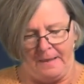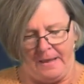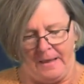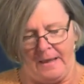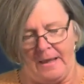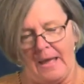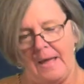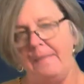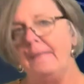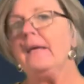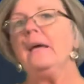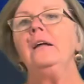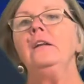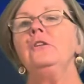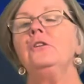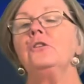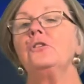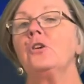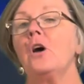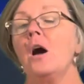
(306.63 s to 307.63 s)
And then
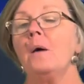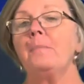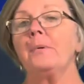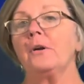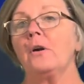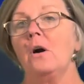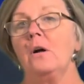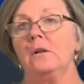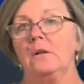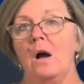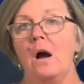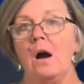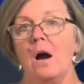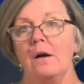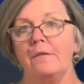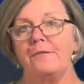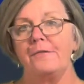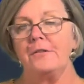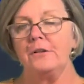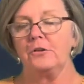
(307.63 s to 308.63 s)
to top it all
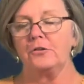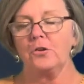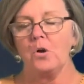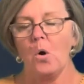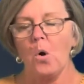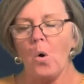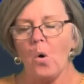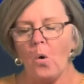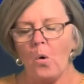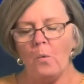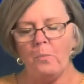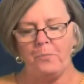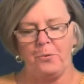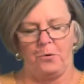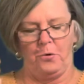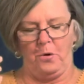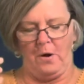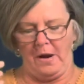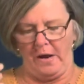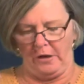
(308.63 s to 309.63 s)
off, this whole
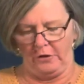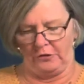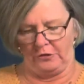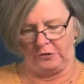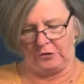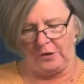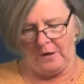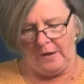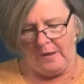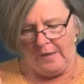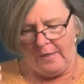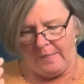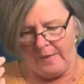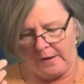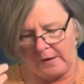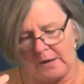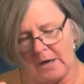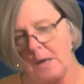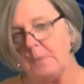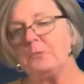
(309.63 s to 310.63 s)
press
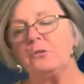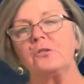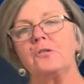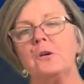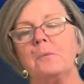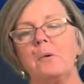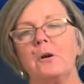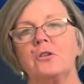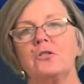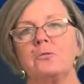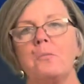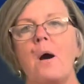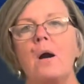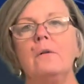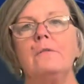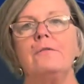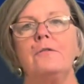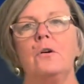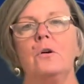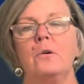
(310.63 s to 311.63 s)
that comes from our
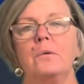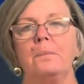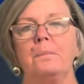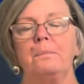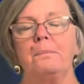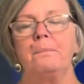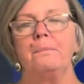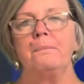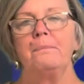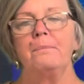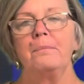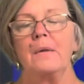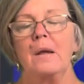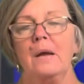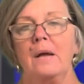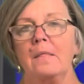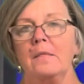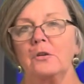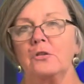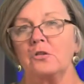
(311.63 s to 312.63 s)
smartphone.
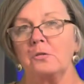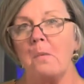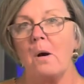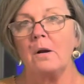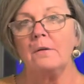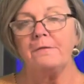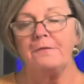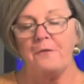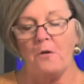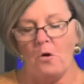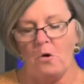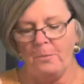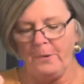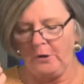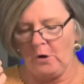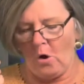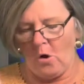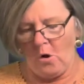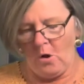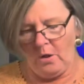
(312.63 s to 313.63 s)
The smartphone
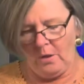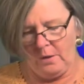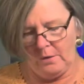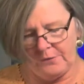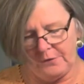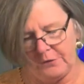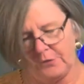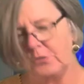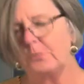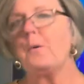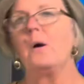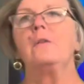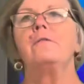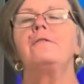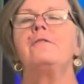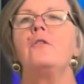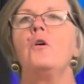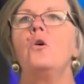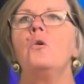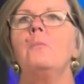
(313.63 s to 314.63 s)
and all the
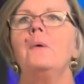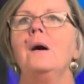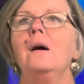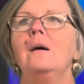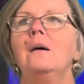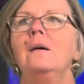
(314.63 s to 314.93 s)
smartphone